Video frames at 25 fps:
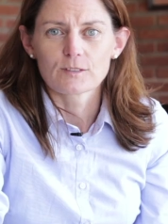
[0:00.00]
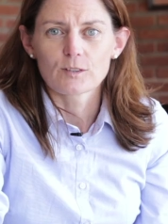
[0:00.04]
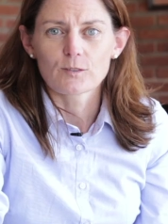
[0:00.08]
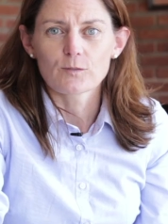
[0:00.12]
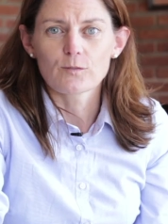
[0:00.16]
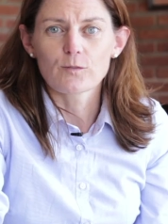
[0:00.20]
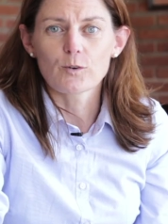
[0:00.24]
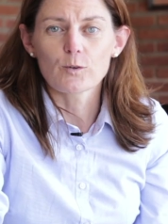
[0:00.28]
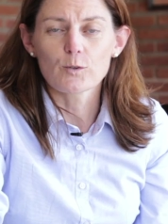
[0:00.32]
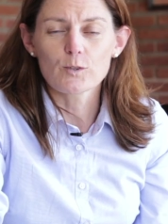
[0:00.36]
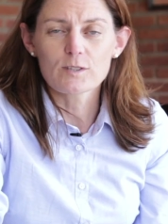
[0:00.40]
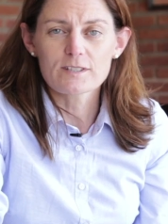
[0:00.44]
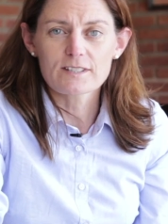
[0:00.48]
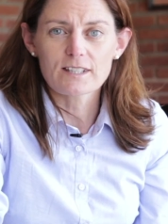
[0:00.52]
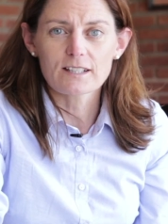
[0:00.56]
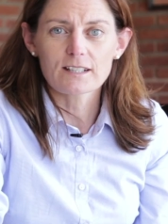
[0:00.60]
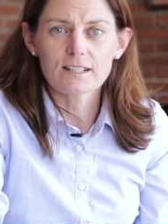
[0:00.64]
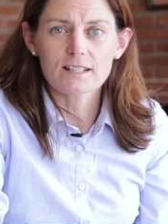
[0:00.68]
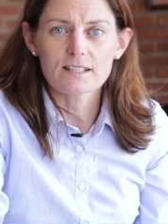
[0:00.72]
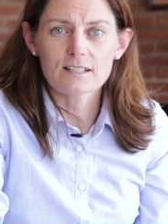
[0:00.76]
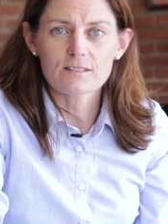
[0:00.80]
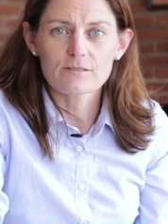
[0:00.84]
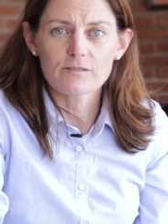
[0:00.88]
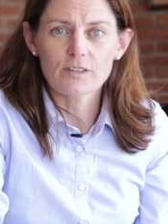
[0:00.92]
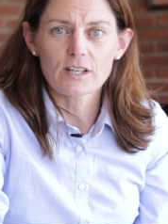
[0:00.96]
Foals that
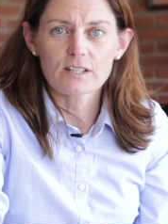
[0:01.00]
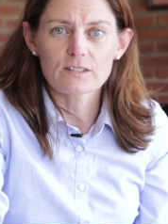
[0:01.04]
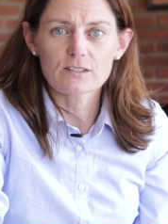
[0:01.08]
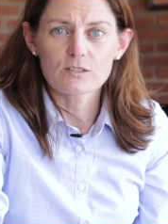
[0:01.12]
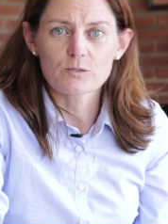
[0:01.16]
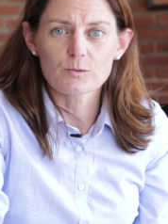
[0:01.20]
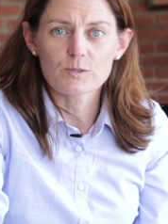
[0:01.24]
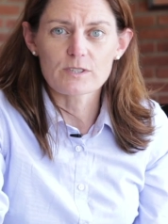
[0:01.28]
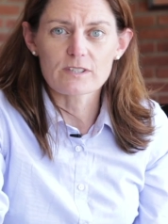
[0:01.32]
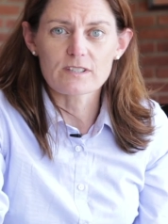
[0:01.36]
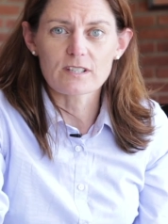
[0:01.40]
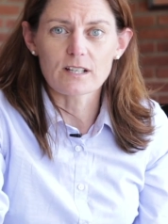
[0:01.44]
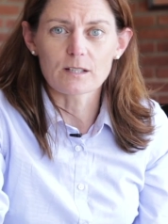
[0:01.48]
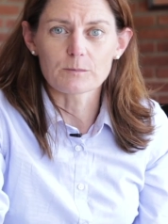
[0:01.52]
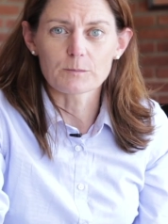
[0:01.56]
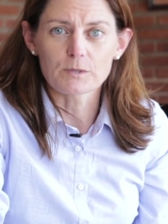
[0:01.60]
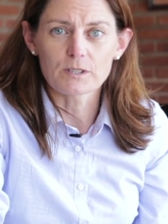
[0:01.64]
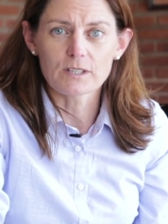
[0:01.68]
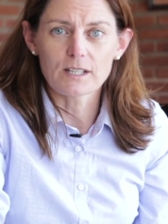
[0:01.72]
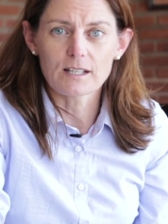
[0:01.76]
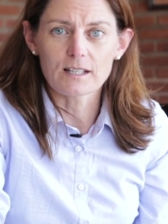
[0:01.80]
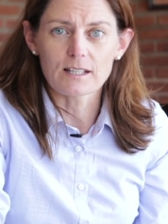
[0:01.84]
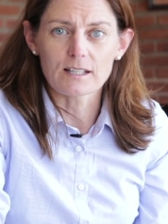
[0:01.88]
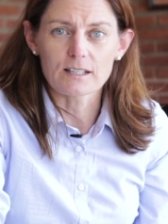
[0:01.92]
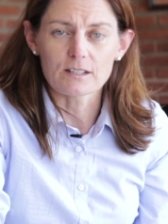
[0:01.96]
get infected with
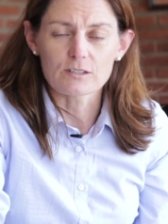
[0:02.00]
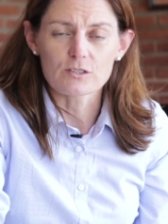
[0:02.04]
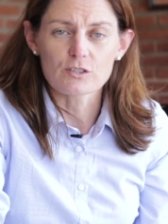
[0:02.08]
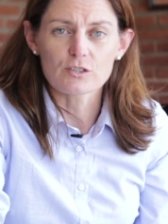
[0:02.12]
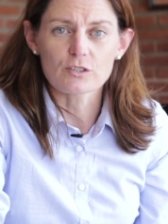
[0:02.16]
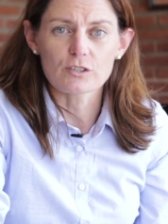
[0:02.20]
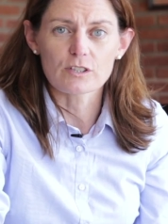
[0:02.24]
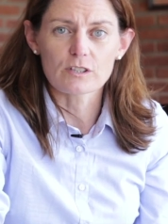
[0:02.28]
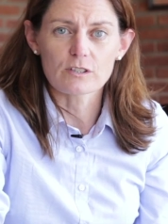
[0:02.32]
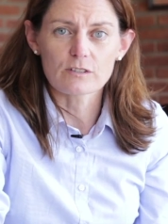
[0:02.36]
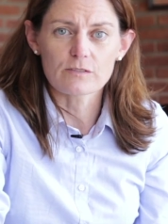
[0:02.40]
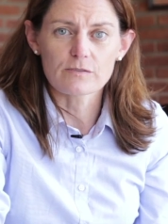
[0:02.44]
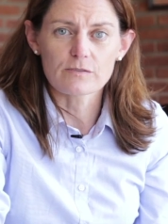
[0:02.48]
salmonella during the